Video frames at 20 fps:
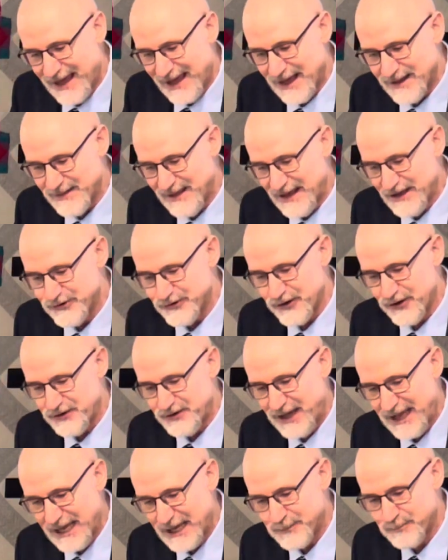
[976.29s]
and they shall
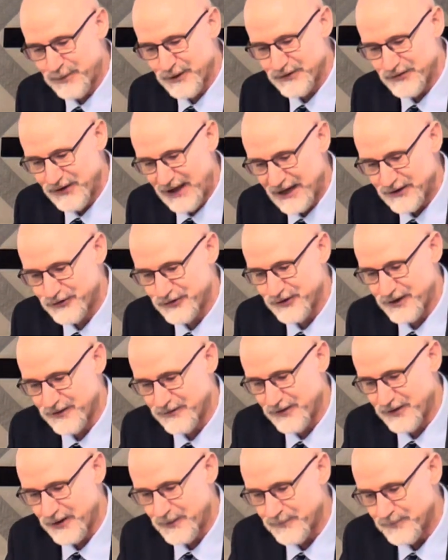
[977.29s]
take possession
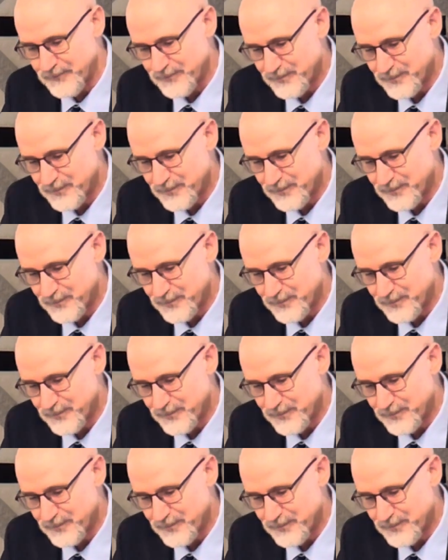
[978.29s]
of them."